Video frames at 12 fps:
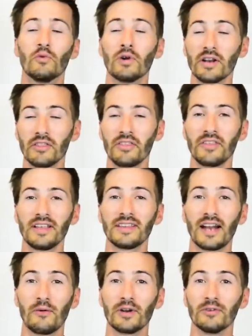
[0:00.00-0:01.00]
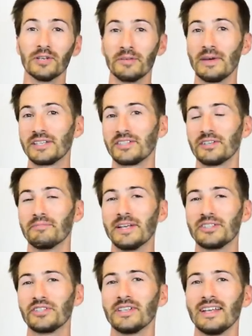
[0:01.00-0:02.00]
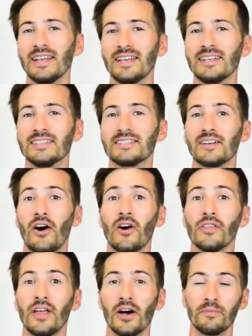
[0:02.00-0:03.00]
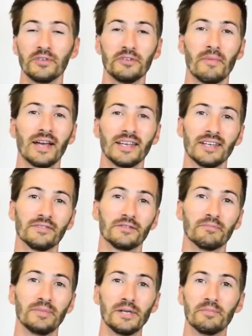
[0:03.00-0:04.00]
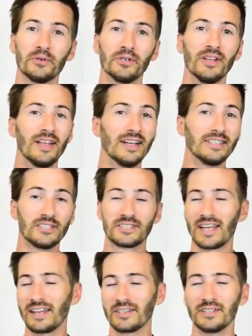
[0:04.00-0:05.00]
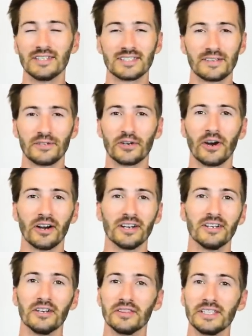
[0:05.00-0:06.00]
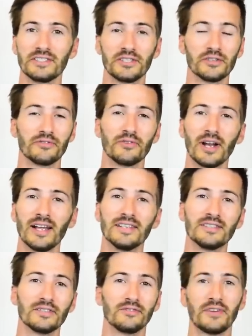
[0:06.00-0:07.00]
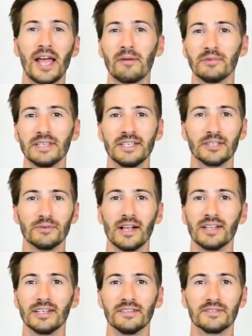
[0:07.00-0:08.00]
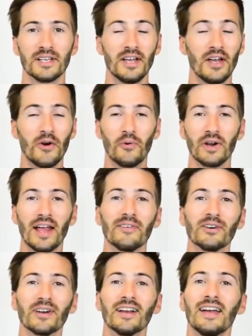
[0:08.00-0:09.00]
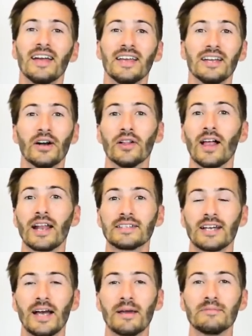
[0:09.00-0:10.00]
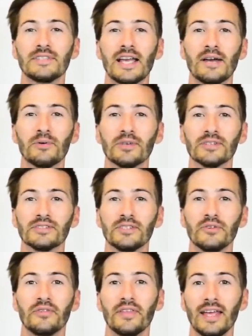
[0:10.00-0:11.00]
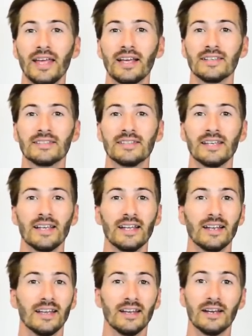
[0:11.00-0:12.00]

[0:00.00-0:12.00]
One other thing that I want to really make sure to mention is all the help that you might get from people just out of the goodness of your heart. You know, these are your friends, your family, your relatives, whatever. You know, a lot of times they will do things that